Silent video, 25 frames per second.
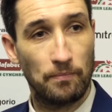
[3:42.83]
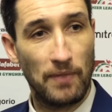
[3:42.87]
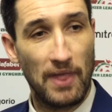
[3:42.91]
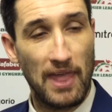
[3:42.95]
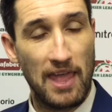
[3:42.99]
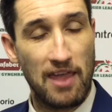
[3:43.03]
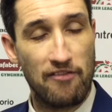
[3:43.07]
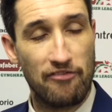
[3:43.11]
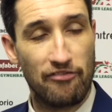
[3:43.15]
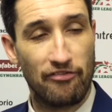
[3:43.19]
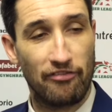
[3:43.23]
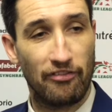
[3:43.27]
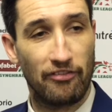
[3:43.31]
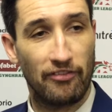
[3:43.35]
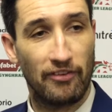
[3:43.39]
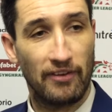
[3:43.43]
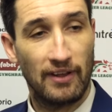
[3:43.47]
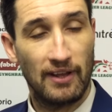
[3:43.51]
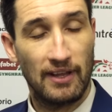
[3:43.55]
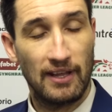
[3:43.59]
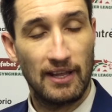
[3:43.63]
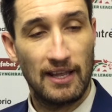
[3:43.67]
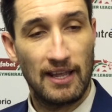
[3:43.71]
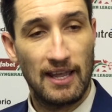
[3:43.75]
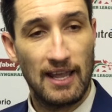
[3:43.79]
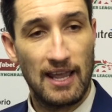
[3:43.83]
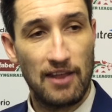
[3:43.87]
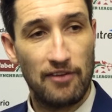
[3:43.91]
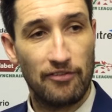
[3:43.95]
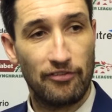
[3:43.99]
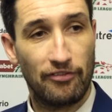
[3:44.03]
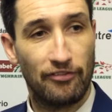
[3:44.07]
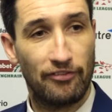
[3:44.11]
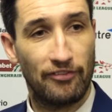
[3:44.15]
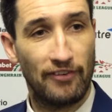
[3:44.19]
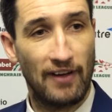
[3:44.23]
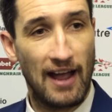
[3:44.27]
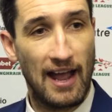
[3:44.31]
if
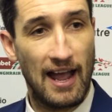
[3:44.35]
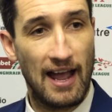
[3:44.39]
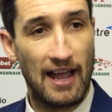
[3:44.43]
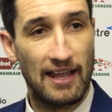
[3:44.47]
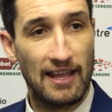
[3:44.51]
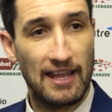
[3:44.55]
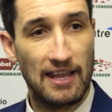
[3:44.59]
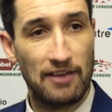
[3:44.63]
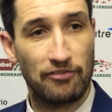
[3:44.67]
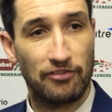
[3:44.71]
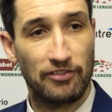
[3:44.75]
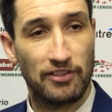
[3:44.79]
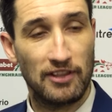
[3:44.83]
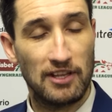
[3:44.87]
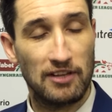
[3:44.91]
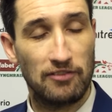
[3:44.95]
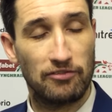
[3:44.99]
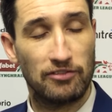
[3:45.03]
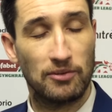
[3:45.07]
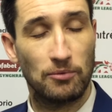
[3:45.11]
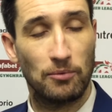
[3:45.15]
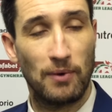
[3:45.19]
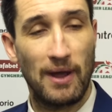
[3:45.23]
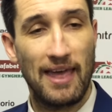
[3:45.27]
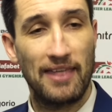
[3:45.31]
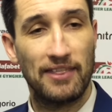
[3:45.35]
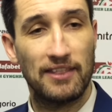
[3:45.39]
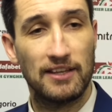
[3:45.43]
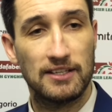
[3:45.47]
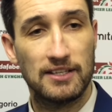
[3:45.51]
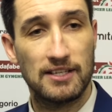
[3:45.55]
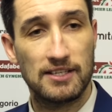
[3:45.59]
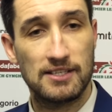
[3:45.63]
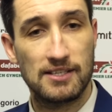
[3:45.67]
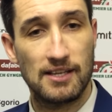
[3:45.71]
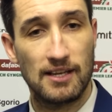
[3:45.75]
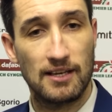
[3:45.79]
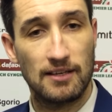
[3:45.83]
the weather
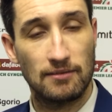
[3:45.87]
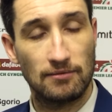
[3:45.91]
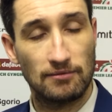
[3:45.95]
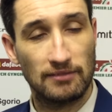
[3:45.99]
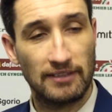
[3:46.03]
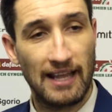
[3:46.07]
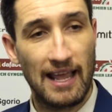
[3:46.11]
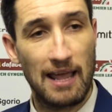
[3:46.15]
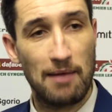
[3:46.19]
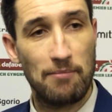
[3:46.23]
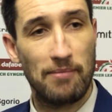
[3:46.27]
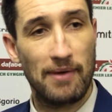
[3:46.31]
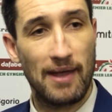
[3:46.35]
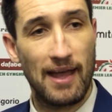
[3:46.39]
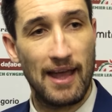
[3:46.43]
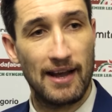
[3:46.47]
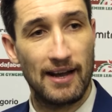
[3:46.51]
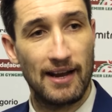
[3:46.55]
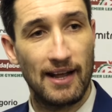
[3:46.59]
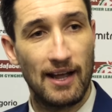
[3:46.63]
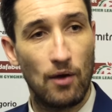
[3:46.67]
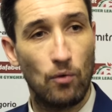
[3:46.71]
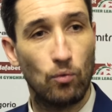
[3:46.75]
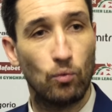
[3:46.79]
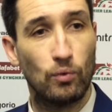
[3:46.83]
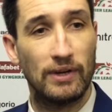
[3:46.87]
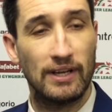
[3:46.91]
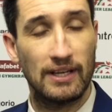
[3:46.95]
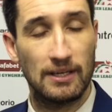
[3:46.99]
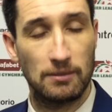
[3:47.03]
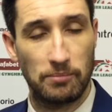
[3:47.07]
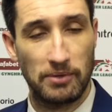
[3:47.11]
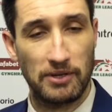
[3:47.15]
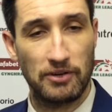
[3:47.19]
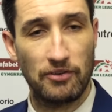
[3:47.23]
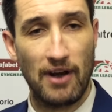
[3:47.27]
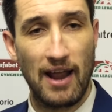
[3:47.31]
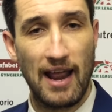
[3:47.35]
doesn't get better, we'll
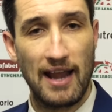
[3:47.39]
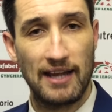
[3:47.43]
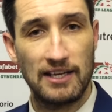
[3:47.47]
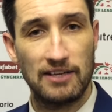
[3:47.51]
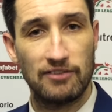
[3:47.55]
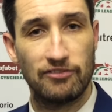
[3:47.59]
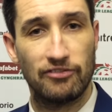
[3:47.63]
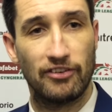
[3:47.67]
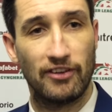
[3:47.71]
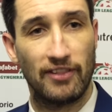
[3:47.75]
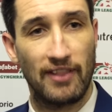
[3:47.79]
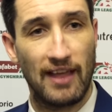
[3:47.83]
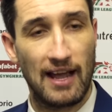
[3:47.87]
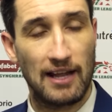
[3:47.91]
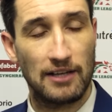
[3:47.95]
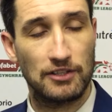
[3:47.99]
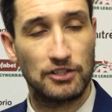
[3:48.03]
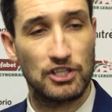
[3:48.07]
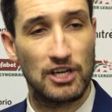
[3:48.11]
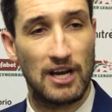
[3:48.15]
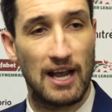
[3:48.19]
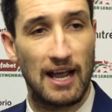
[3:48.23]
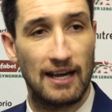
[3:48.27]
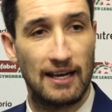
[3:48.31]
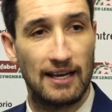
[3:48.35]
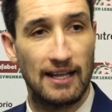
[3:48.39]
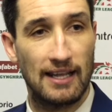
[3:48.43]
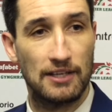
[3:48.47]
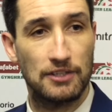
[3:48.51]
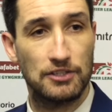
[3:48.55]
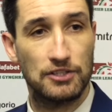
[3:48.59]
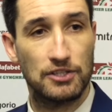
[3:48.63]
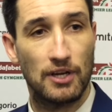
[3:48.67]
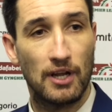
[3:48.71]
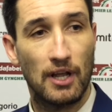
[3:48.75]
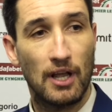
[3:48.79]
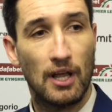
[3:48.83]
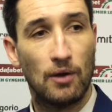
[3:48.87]
be ready for that
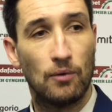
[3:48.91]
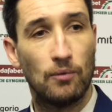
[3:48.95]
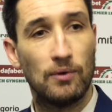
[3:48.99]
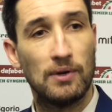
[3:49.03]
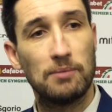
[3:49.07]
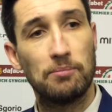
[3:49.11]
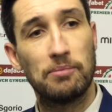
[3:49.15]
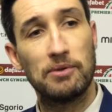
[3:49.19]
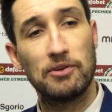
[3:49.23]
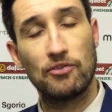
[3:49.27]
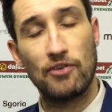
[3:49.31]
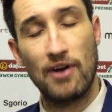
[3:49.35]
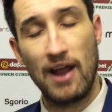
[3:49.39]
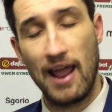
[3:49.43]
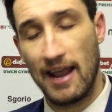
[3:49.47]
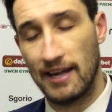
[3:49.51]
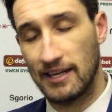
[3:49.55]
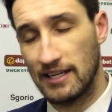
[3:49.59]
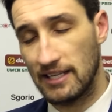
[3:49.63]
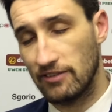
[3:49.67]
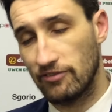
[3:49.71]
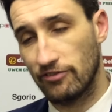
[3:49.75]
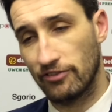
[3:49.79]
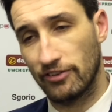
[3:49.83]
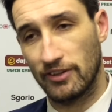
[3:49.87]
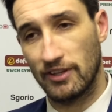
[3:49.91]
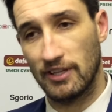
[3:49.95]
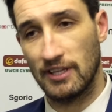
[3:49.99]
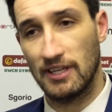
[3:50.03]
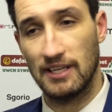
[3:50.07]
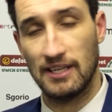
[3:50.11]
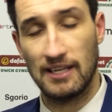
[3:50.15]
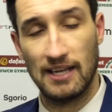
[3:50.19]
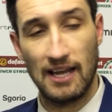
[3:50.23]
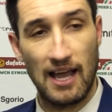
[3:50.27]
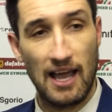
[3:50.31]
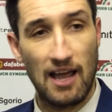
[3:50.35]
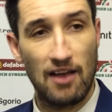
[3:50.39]
challenge. We'll be ready for
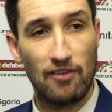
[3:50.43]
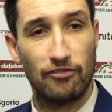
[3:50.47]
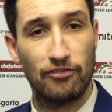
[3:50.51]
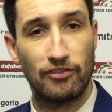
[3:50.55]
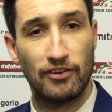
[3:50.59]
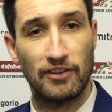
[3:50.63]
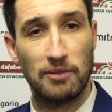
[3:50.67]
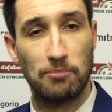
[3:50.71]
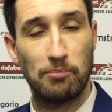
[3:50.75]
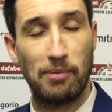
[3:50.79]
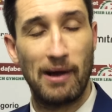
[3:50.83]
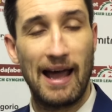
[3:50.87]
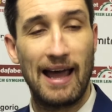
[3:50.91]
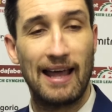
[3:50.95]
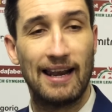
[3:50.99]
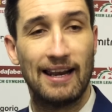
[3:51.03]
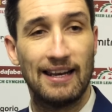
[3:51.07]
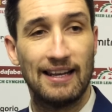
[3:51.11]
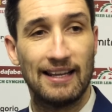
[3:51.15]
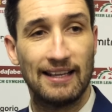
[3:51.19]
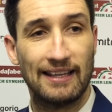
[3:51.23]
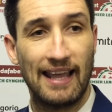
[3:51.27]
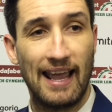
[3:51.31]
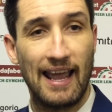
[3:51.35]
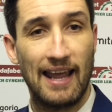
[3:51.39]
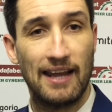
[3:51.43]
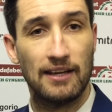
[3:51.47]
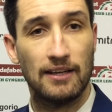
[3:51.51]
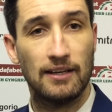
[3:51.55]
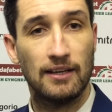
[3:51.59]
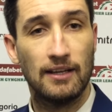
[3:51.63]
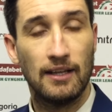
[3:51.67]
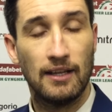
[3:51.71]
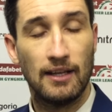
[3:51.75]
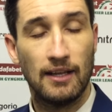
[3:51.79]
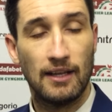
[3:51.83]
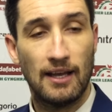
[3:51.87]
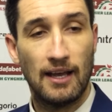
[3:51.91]
the battle again.
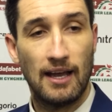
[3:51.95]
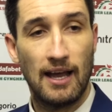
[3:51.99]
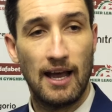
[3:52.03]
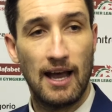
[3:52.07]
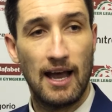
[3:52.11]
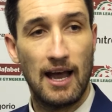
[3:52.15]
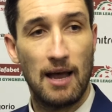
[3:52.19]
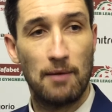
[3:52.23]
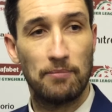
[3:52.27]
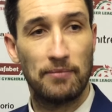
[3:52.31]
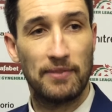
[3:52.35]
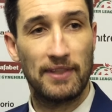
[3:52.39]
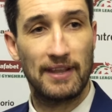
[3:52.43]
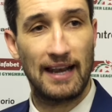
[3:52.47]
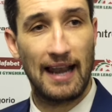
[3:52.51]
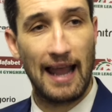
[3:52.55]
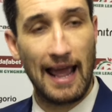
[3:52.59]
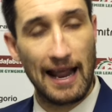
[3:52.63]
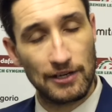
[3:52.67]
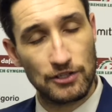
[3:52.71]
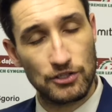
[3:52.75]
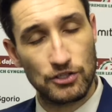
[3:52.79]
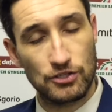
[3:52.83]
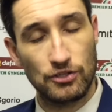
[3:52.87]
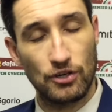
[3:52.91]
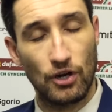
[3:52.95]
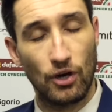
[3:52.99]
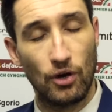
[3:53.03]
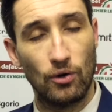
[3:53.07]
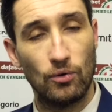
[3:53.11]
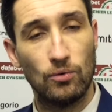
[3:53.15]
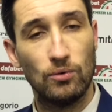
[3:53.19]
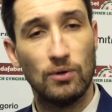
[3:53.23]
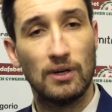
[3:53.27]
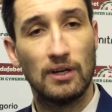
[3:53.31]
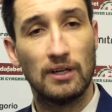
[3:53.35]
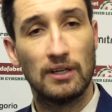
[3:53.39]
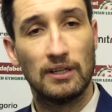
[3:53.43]
The lads
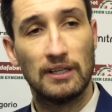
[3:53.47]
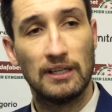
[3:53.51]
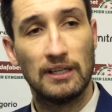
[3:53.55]
know